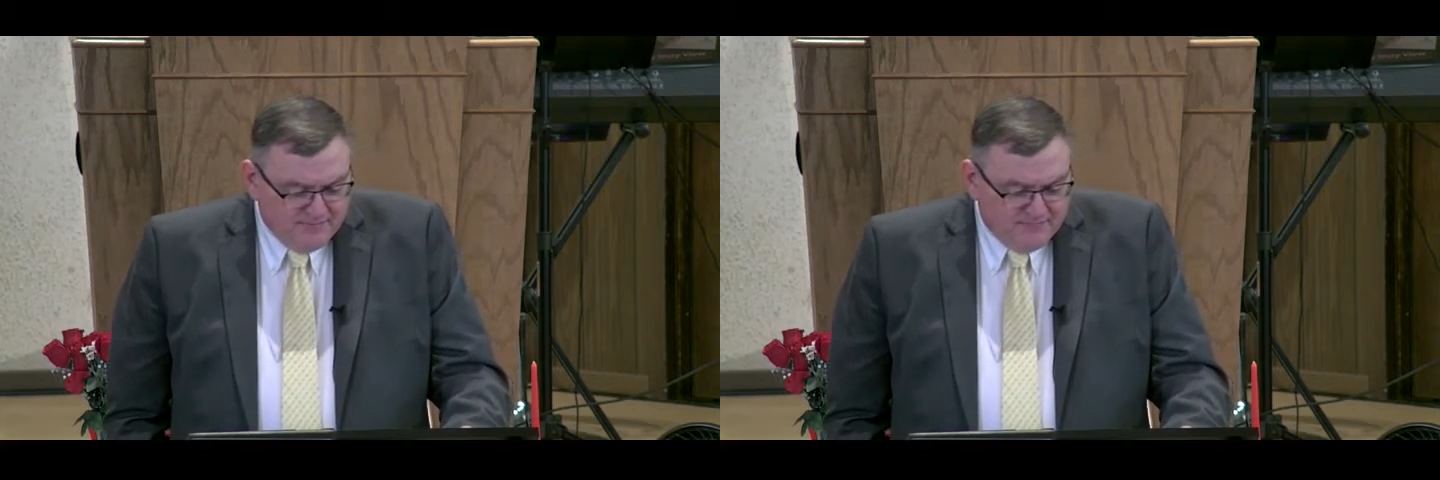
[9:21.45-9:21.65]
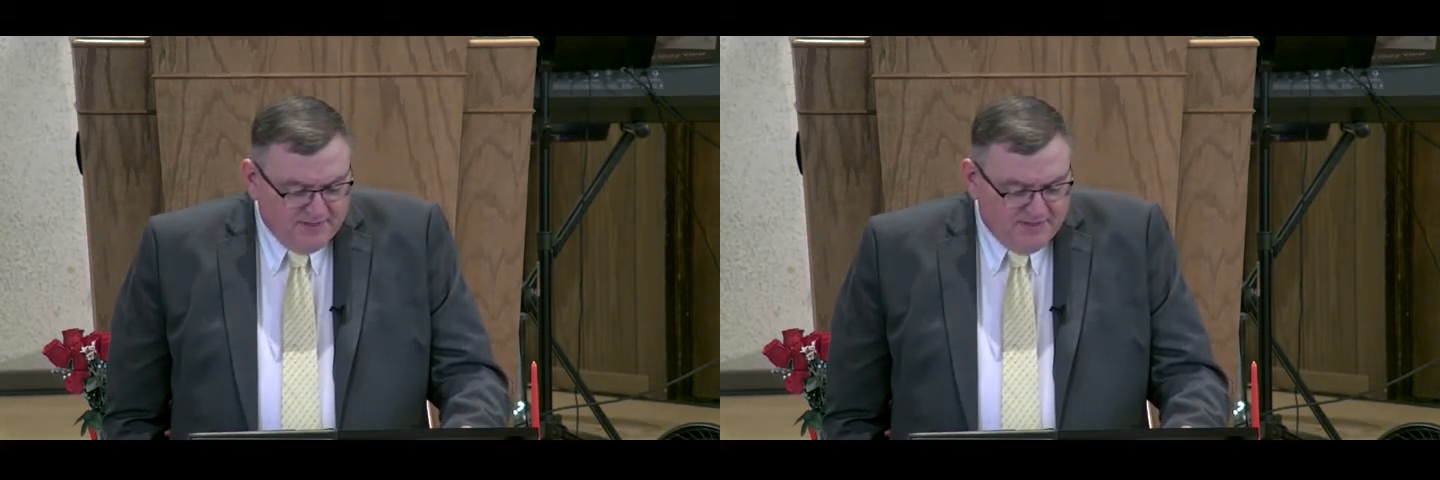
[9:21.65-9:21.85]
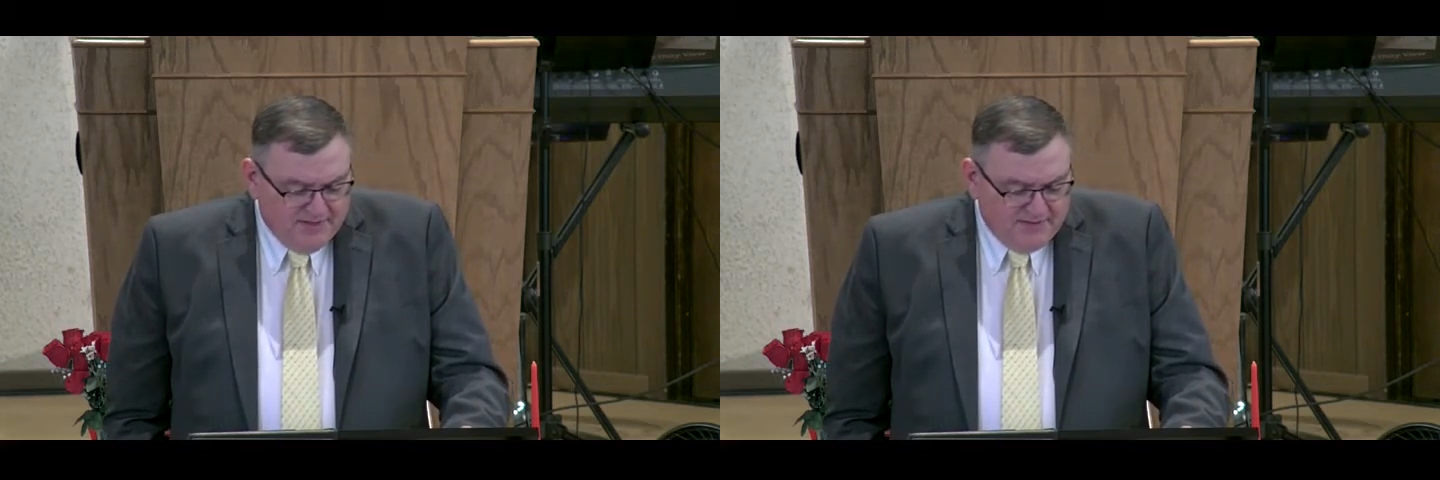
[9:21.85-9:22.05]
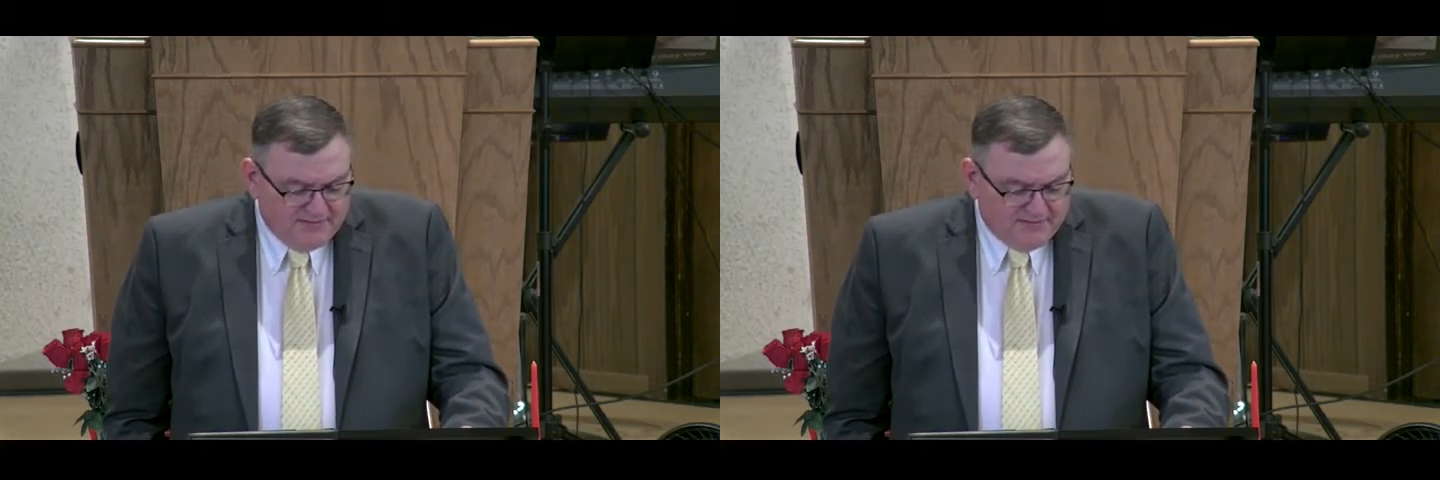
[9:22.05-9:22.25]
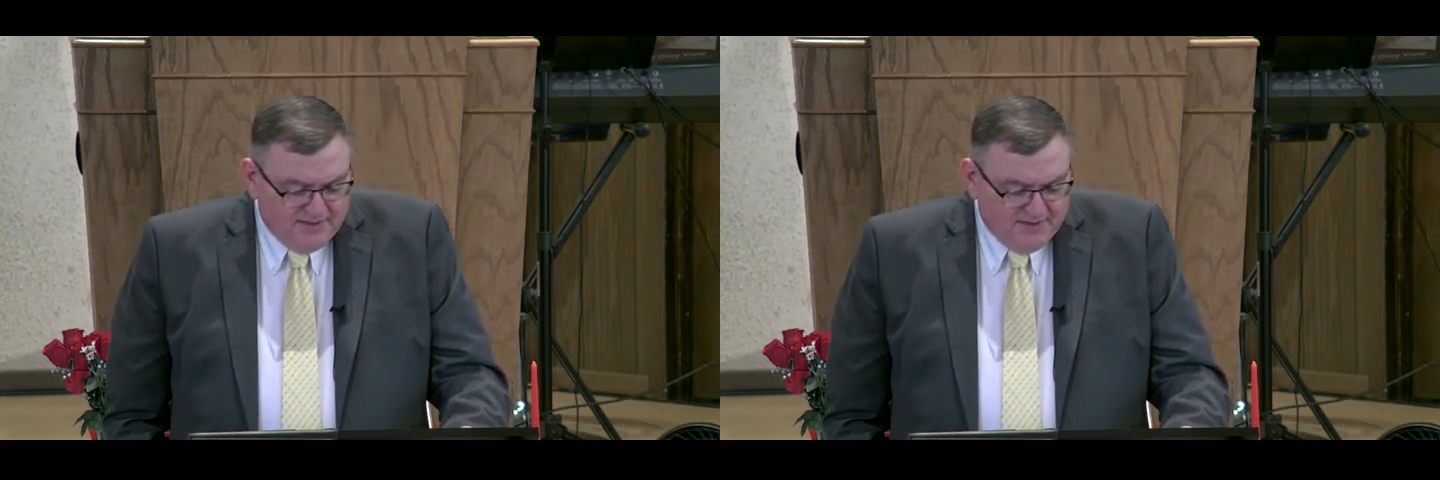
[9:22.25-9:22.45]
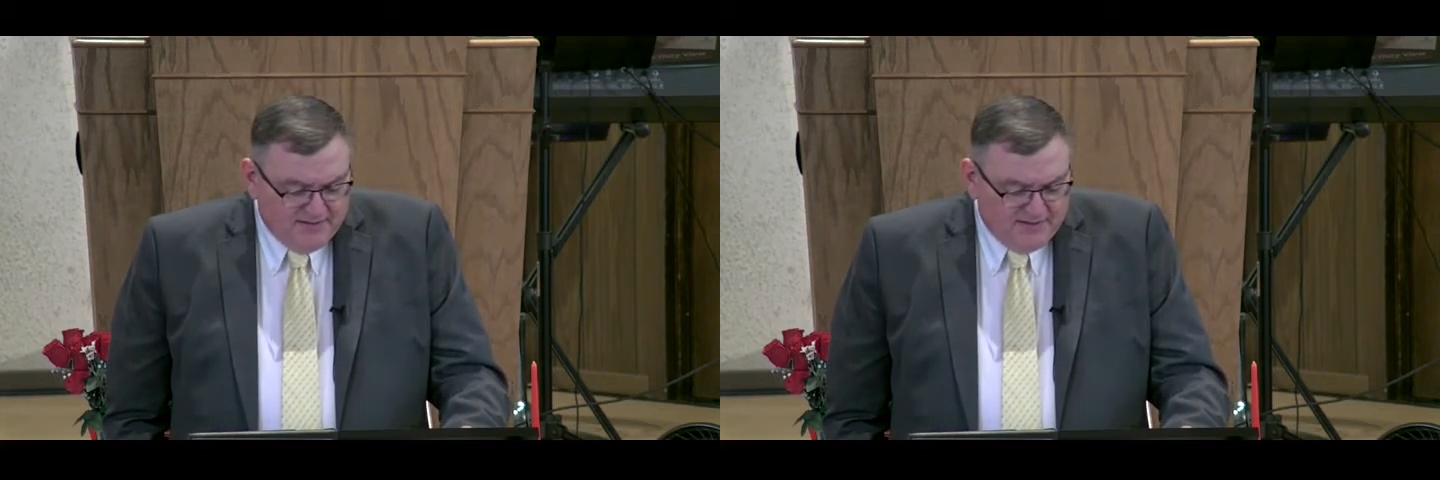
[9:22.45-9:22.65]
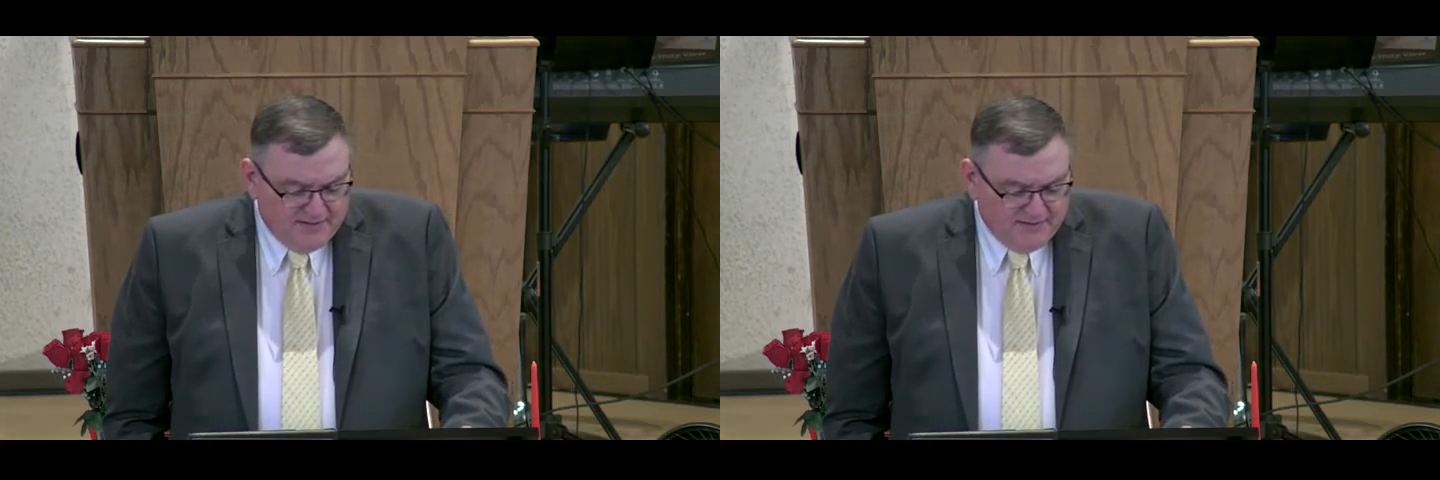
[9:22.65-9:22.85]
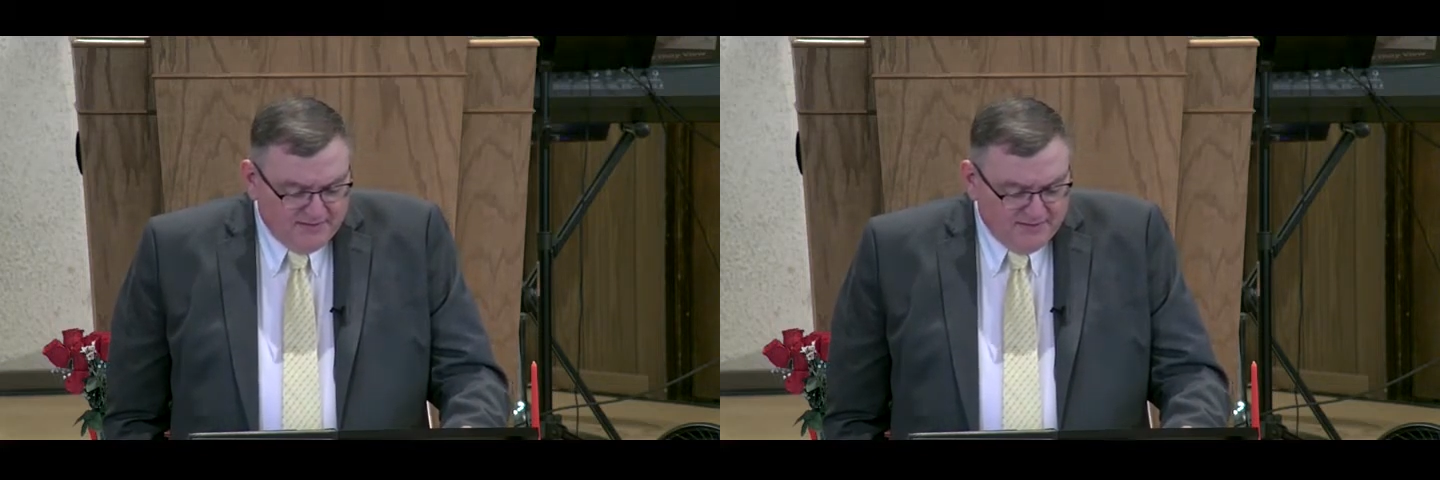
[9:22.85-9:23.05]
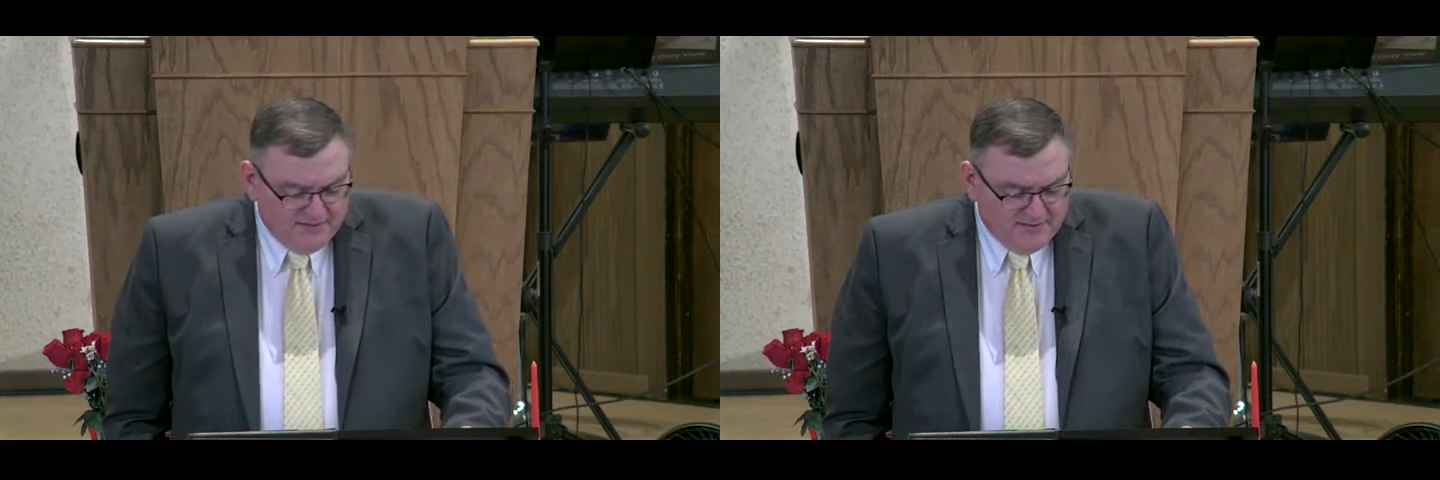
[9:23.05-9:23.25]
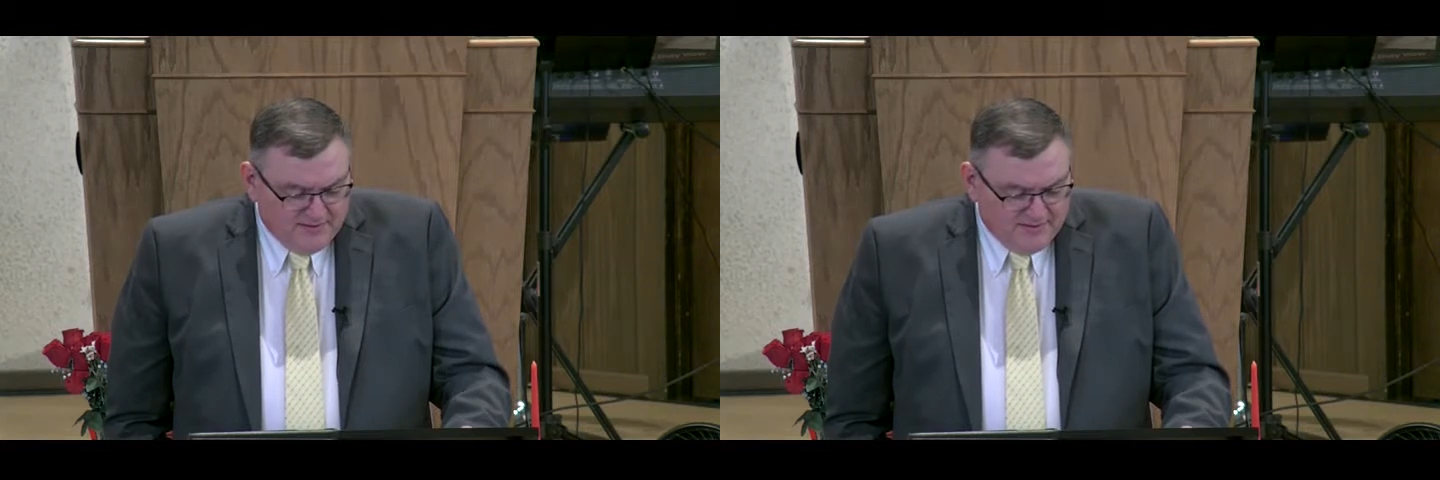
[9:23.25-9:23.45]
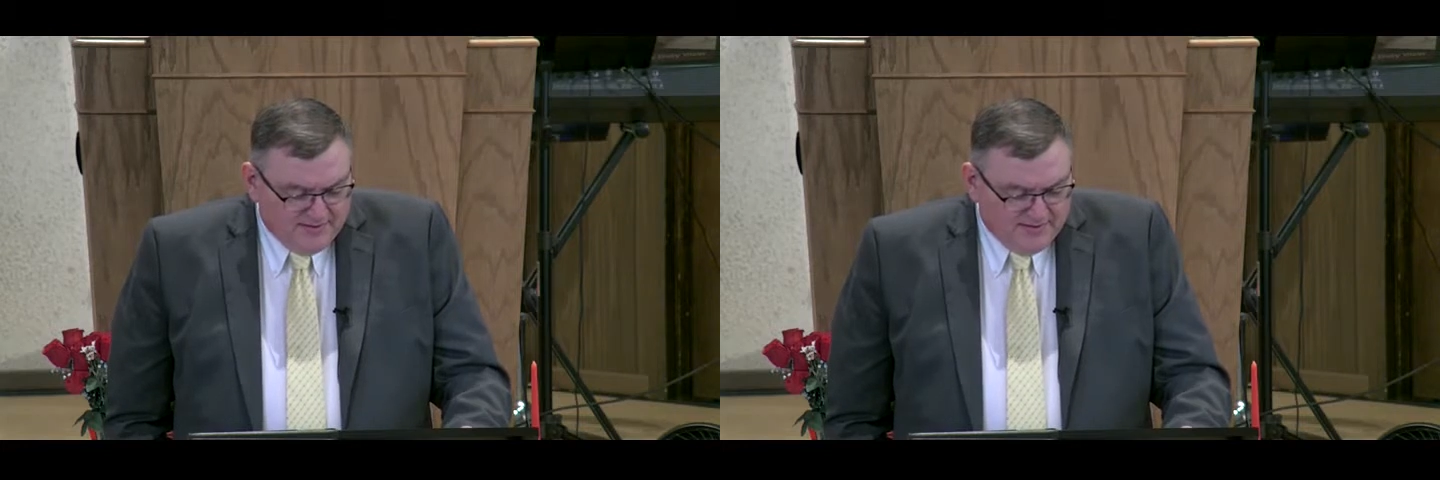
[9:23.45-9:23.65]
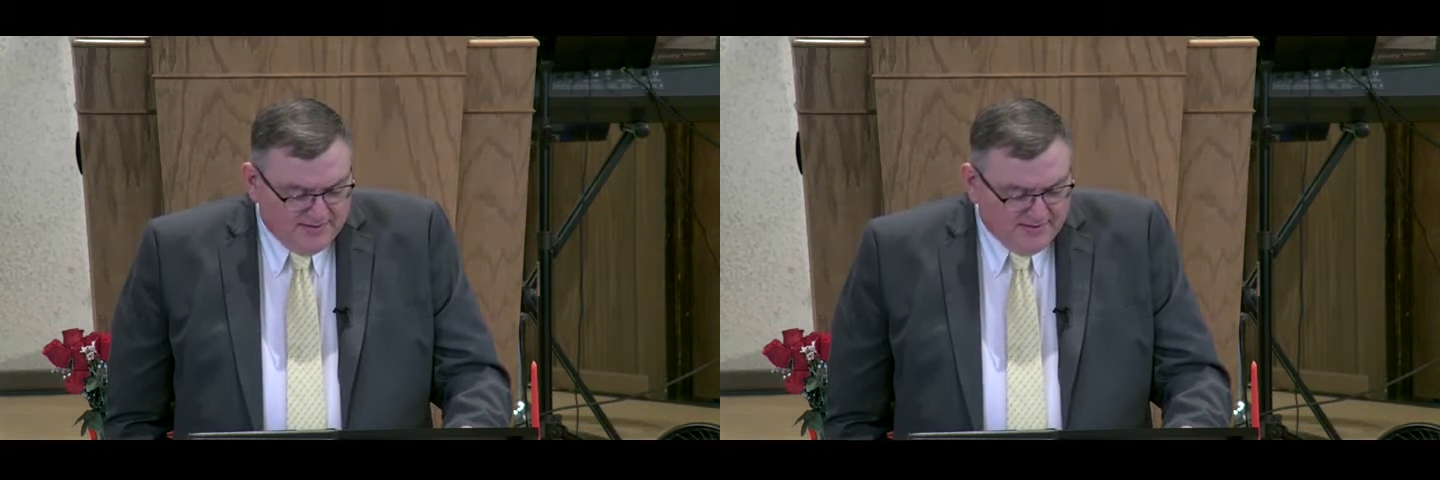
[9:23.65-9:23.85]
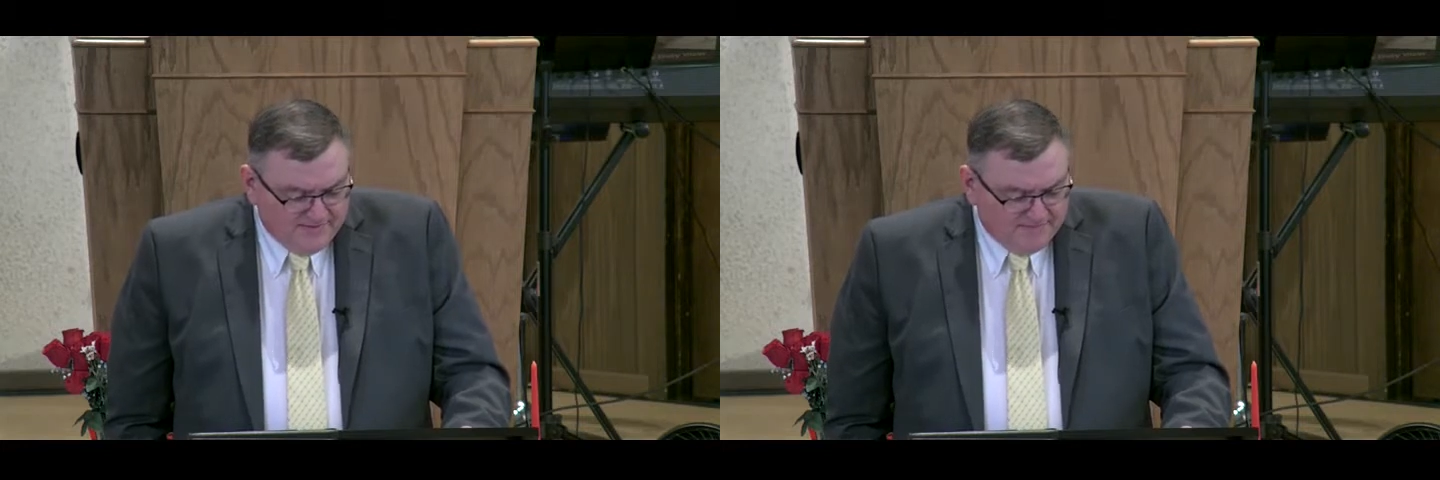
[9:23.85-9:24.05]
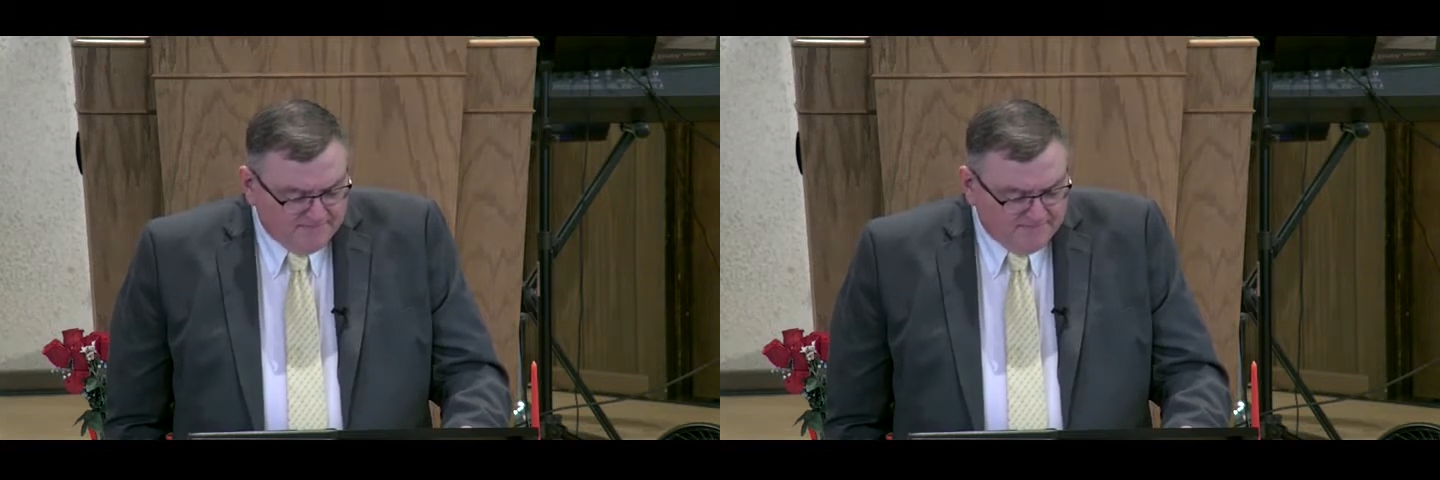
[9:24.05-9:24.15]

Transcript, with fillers: but he said that